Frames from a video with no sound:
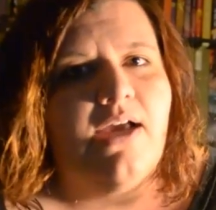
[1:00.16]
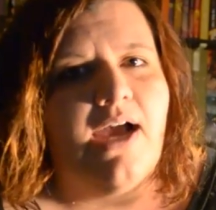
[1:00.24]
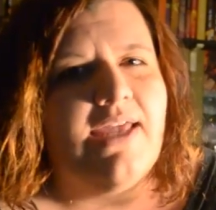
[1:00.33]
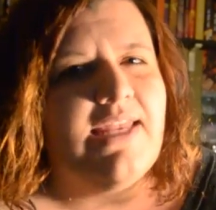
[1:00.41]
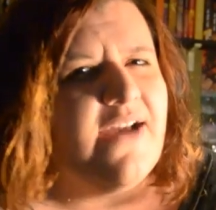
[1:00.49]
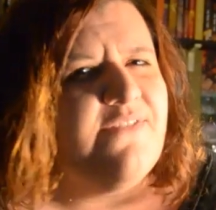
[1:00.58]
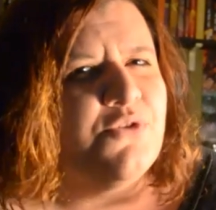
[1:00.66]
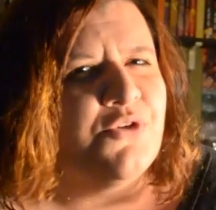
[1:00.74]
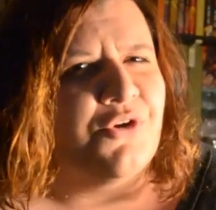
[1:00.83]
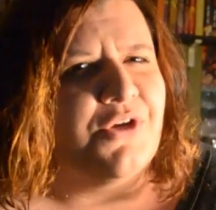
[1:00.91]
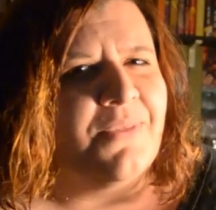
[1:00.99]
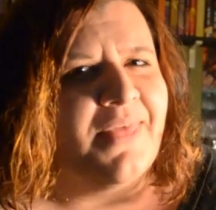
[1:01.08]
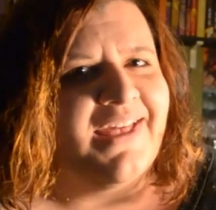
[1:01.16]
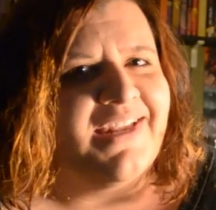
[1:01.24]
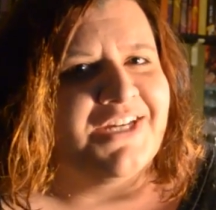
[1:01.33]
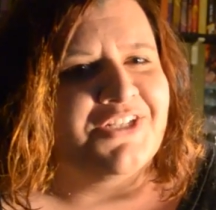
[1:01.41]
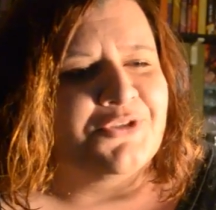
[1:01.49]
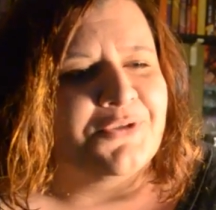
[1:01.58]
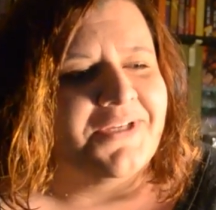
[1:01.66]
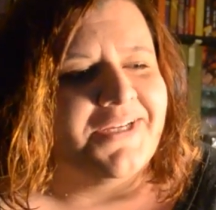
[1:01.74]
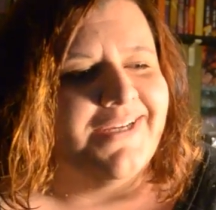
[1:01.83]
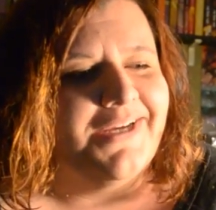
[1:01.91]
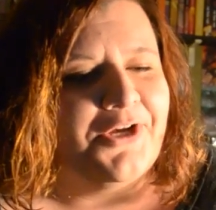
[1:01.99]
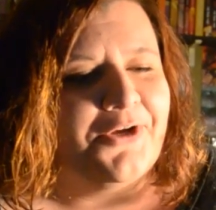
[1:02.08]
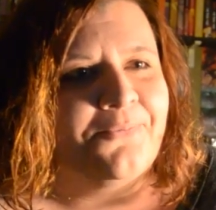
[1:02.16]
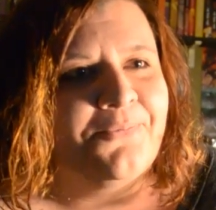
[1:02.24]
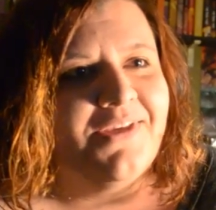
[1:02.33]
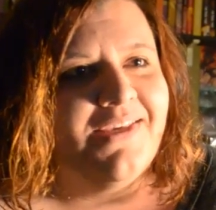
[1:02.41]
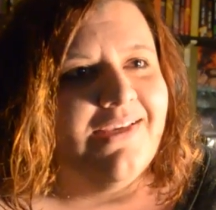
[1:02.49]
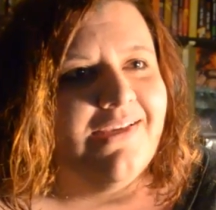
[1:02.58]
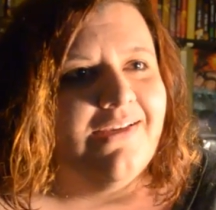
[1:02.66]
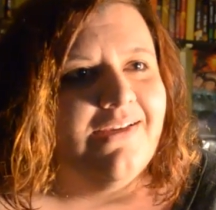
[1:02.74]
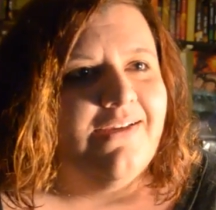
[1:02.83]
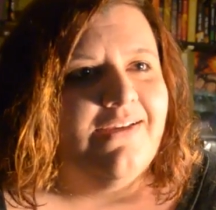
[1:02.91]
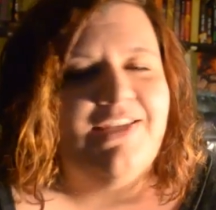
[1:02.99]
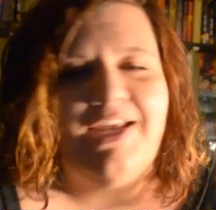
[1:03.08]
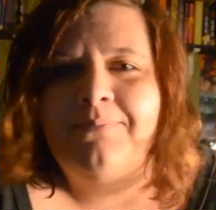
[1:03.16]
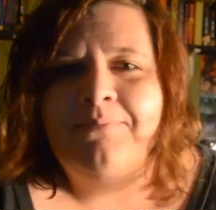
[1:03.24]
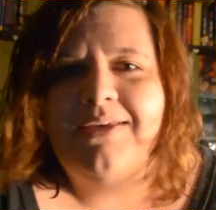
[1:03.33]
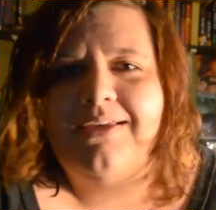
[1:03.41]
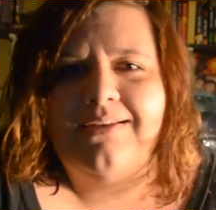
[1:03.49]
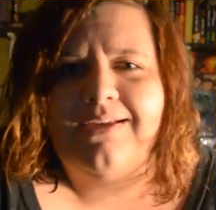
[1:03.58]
I'd have to agree with that, actually. Not being